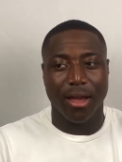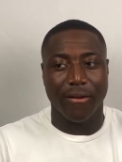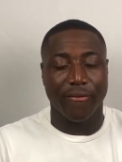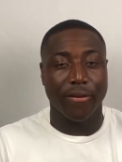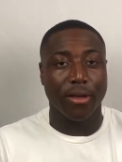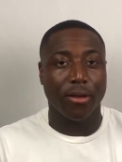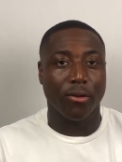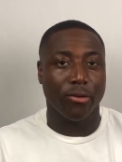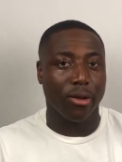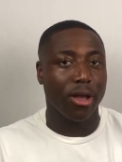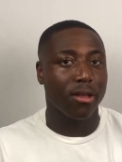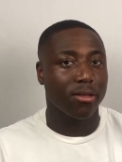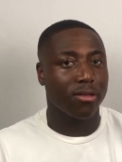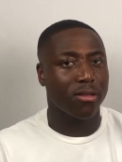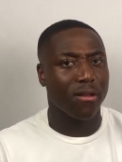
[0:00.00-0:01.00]
I think
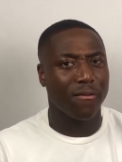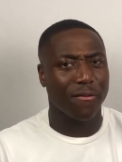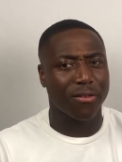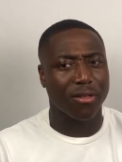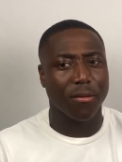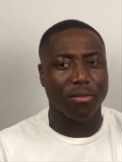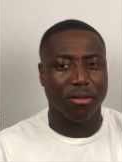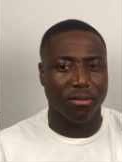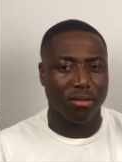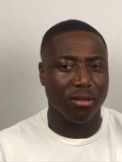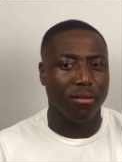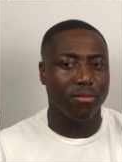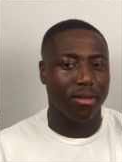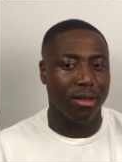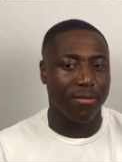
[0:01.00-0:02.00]
creating stuff of substance
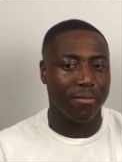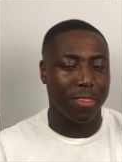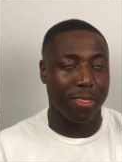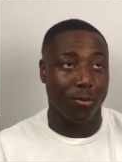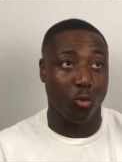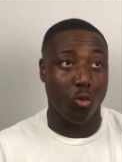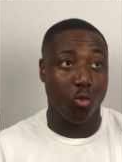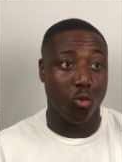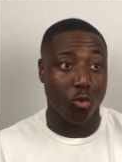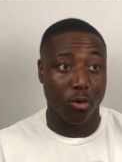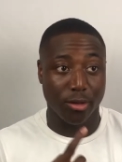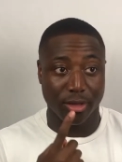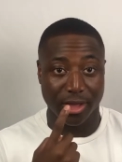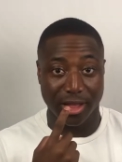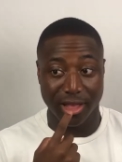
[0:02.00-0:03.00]
sometimes, ooh,
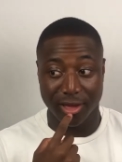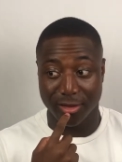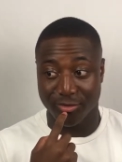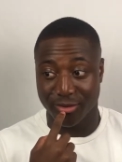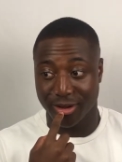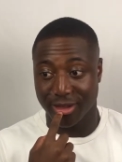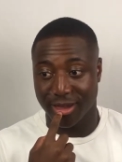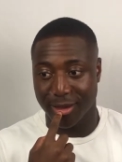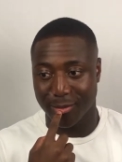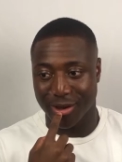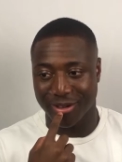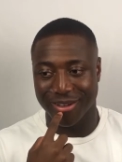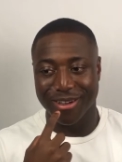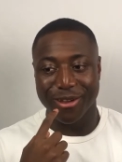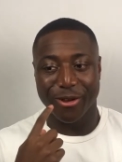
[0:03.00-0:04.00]
the list really came
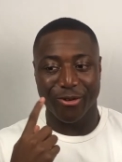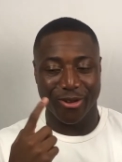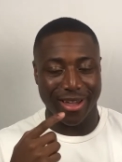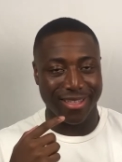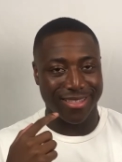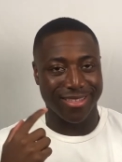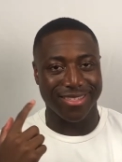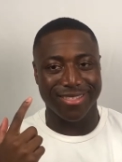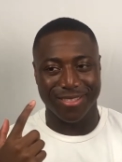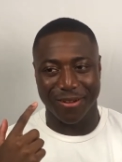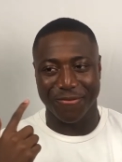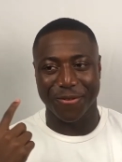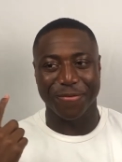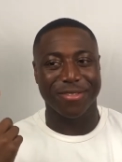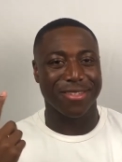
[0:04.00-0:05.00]
out. Creating
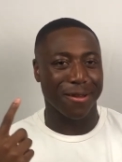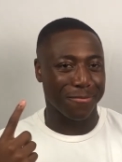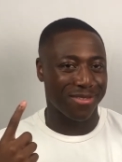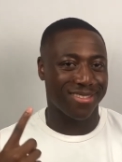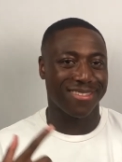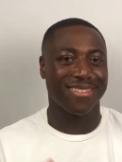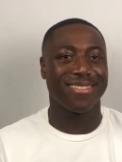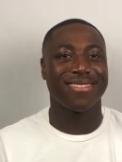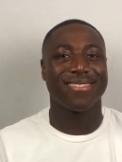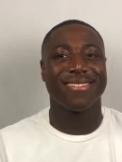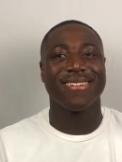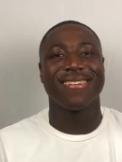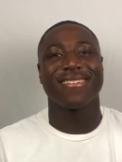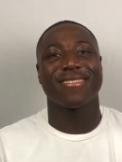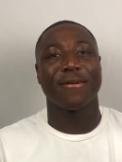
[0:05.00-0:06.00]
stuff of substance
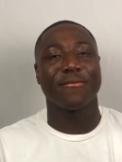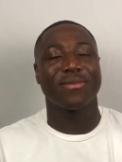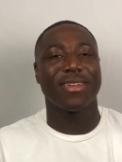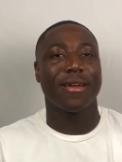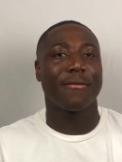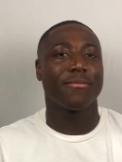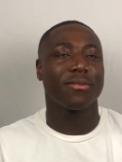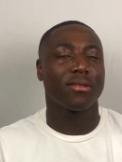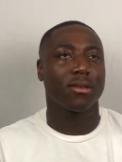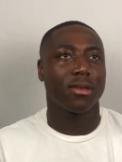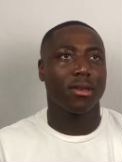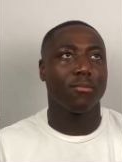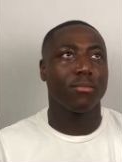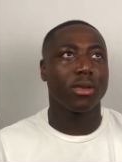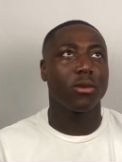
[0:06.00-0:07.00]
sometimes
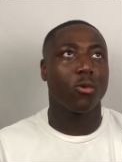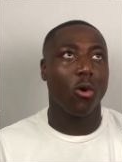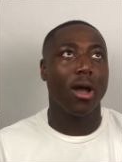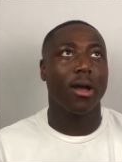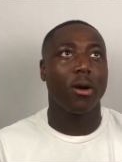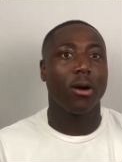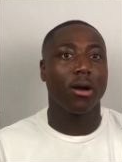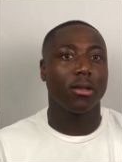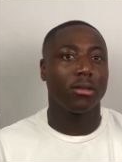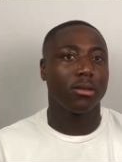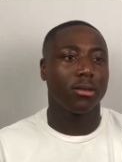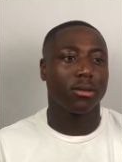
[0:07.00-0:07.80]
can be quite hard.